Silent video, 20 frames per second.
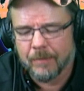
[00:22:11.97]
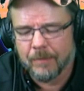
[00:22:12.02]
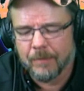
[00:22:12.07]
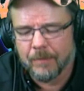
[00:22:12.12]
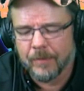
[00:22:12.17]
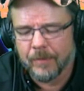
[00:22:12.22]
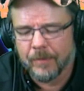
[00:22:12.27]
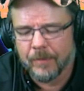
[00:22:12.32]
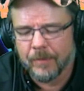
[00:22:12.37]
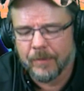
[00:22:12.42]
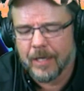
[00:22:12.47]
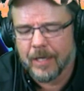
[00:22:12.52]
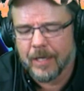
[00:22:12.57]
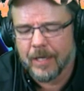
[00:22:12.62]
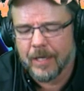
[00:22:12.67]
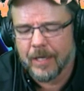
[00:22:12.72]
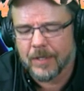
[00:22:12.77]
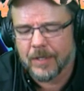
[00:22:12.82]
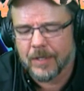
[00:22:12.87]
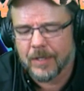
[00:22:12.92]
yeah,
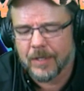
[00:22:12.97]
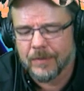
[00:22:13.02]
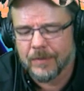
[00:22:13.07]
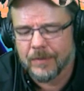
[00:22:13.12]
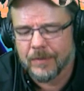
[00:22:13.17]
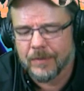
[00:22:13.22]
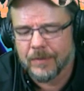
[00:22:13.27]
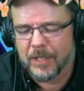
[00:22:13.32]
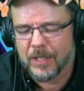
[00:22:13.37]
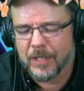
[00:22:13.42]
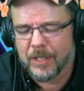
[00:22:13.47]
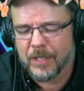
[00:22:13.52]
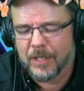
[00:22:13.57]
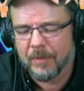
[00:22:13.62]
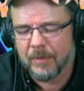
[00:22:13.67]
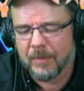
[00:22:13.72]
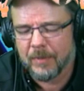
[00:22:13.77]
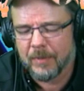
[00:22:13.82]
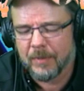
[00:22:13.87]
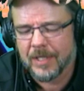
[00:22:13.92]
so that's pretty
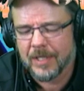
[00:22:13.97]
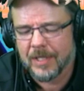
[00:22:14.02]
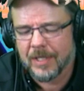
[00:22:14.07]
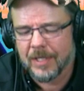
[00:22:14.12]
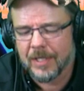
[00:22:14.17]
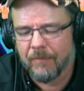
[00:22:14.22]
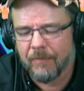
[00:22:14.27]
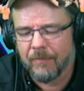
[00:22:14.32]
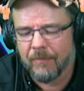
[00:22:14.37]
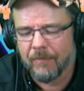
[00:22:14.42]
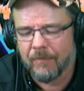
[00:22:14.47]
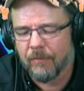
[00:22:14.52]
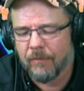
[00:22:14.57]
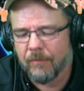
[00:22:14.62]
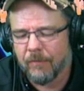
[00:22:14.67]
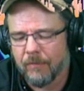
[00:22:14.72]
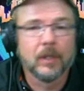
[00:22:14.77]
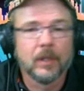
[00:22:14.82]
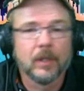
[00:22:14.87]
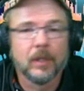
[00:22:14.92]
much it. If
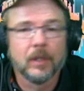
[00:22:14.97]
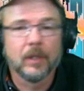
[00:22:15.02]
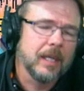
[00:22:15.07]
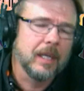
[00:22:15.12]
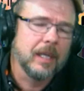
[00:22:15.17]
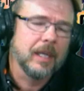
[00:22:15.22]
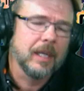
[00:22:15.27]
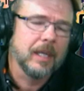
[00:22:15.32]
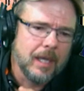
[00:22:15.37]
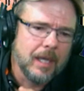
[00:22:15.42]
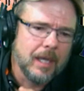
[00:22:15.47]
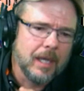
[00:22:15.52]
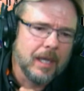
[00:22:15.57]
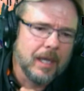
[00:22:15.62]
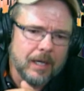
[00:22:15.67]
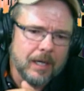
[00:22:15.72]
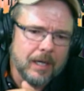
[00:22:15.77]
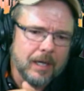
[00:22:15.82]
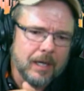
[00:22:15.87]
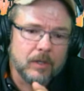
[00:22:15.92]
you really
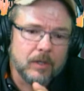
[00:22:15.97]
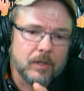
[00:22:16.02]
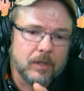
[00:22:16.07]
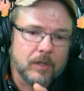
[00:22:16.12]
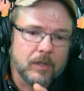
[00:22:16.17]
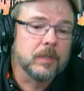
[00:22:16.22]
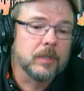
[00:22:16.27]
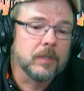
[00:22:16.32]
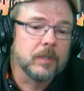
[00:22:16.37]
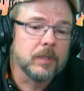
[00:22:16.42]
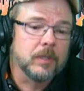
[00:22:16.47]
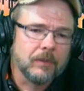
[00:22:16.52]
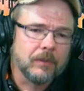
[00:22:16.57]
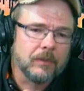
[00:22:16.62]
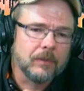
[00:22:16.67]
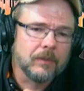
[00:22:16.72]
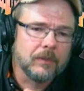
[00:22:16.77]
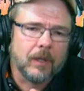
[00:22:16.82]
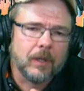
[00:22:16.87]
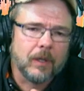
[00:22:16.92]
enjoyed TeNaK
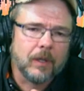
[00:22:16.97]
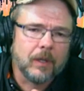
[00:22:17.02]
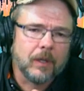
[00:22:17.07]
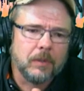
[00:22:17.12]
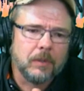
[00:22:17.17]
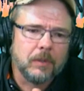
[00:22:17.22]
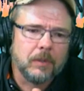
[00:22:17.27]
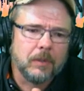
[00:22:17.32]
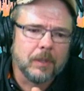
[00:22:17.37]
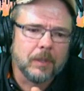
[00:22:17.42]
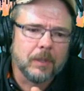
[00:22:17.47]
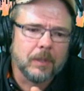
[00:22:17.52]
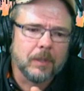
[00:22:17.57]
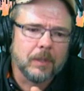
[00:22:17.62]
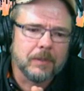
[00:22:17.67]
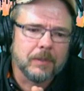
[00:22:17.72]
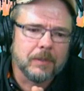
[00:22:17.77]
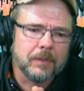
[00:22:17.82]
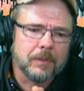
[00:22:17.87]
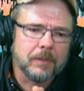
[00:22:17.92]
Talk and you would
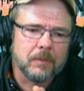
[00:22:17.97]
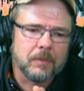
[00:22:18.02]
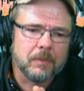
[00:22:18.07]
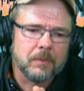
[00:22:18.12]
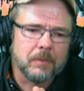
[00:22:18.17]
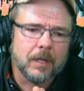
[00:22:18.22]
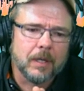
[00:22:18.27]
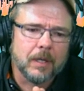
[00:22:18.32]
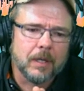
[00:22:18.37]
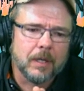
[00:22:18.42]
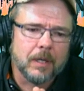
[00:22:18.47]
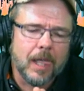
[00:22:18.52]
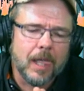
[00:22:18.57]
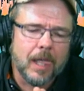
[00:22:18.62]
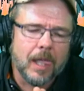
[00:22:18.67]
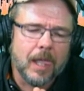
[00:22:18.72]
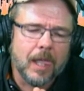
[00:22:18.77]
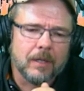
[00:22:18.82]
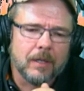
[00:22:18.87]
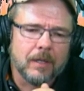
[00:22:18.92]
like to
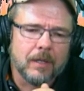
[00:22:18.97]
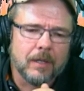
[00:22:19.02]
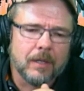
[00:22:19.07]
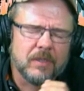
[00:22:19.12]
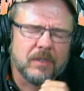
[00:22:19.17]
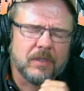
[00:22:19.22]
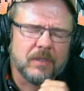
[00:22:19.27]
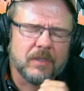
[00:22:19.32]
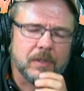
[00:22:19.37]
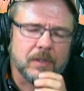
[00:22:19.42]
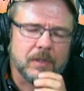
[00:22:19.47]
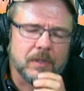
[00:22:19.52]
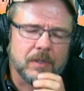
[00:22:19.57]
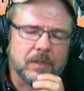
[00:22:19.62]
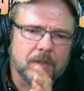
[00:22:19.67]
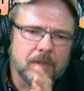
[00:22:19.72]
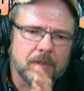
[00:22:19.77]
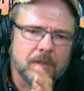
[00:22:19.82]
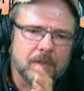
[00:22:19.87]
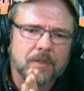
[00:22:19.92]

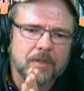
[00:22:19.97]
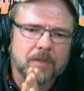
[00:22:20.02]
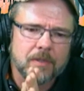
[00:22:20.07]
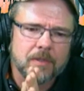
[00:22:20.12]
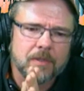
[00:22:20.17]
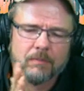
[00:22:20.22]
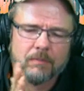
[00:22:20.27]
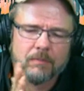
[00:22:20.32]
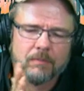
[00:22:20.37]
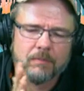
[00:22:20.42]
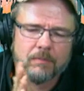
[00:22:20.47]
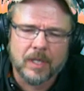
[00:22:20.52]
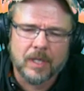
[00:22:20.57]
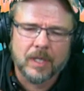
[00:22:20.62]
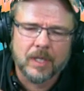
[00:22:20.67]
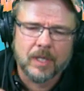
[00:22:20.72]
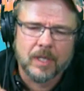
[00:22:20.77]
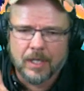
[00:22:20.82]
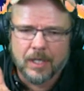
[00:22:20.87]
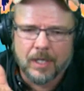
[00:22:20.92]
extend some
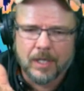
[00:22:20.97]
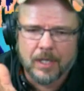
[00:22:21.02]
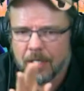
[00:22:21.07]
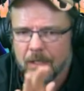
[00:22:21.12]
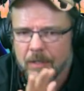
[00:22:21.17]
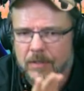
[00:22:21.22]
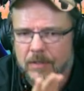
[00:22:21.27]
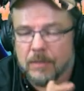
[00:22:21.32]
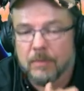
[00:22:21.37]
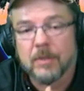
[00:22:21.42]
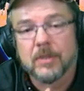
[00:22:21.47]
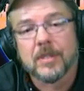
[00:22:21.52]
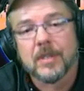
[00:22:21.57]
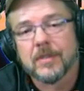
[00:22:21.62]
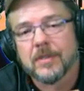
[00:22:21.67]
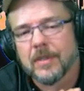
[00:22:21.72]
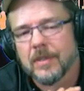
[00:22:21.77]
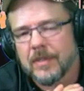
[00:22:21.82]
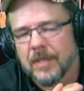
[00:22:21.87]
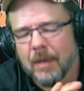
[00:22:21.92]

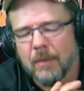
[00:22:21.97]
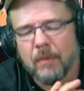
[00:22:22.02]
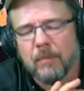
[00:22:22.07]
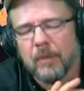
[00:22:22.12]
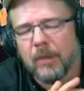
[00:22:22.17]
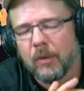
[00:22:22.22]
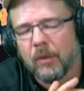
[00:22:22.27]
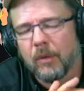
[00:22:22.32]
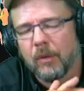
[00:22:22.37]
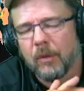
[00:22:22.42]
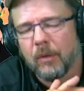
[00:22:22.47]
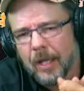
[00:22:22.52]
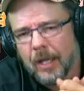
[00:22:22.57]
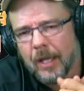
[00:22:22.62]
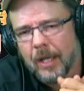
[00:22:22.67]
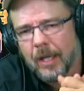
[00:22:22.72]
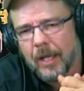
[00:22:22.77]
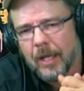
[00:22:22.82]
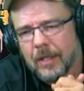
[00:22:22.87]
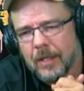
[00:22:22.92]
assistance, that would be great.
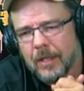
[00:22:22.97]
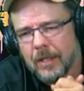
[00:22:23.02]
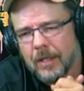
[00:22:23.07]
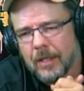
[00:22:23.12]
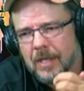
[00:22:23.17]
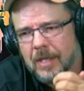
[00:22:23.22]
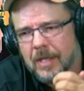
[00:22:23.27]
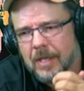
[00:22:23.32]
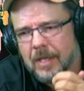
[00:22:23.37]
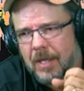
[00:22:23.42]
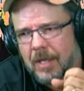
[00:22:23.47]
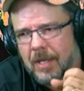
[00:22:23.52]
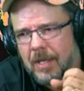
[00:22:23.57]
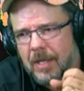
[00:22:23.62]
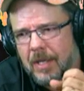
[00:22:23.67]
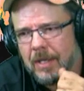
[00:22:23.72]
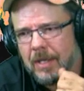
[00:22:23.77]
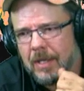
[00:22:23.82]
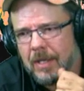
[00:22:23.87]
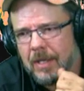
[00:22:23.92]

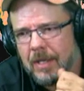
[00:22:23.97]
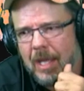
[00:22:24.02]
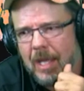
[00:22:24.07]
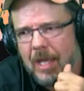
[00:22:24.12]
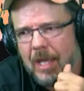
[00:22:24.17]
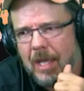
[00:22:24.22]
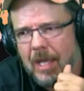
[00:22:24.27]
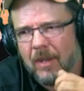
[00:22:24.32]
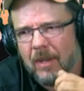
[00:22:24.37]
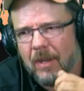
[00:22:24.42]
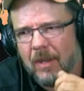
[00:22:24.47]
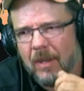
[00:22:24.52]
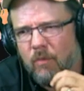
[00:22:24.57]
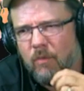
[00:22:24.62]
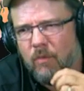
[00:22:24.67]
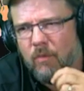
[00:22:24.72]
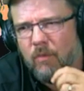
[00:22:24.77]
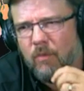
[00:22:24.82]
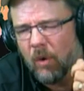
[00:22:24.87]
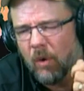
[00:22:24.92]
It's not
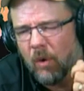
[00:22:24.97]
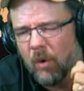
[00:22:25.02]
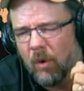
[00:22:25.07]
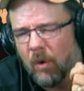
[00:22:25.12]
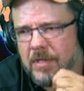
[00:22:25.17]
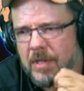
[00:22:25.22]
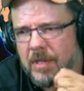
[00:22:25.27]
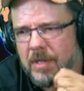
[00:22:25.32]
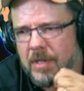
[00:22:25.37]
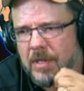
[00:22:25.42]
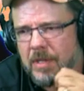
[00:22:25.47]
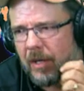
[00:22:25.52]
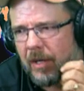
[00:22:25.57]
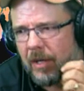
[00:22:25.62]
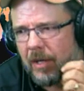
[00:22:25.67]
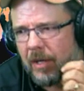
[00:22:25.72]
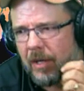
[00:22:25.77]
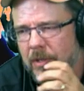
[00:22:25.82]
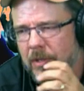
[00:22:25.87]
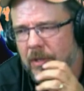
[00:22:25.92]
overall, it's not an
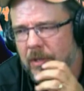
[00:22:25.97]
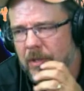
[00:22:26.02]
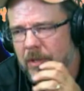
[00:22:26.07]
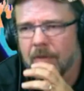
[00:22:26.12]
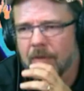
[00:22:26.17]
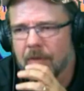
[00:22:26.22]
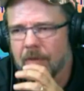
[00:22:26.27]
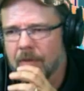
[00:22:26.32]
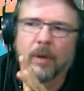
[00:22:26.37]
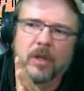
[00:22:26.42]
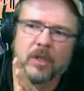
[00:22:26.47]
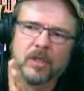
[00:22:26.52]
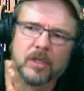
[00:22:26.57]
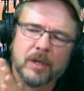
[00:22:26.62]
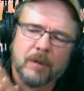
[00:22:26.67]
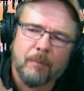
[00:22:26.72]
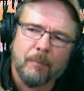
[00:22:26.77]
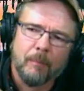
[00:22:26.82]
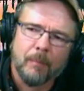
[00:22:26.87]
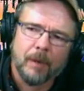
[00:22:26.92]
expensive
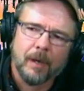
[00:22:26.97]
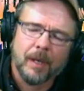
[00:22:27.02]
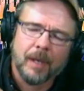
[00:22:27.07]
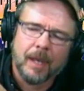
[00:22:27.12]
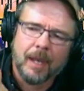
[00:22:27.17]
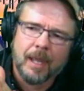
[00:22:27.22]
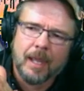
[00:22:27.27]
operation, but